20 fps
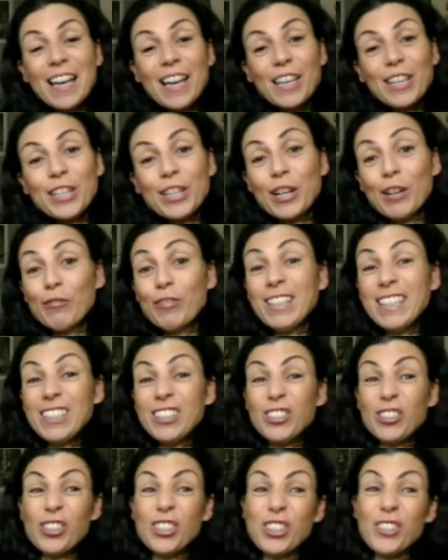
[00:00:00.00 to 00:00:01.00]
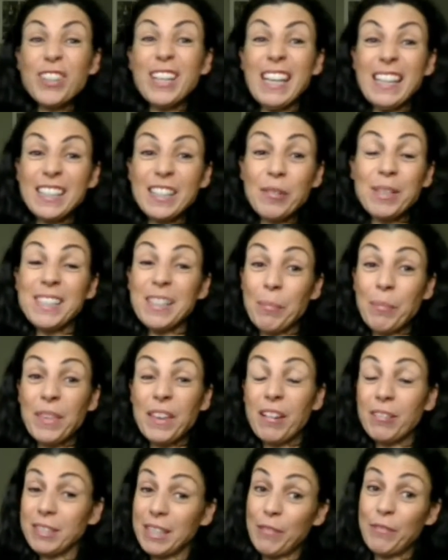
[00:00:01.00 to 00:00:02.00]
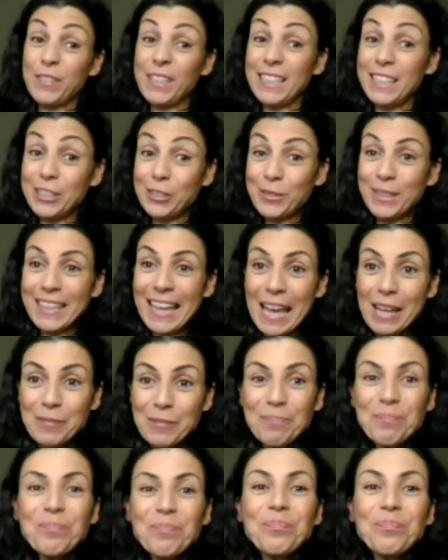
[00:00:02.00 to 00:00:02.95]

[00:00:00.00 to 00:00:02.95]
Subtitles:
really enjoyed doing it, so it's something I'll definitely do again.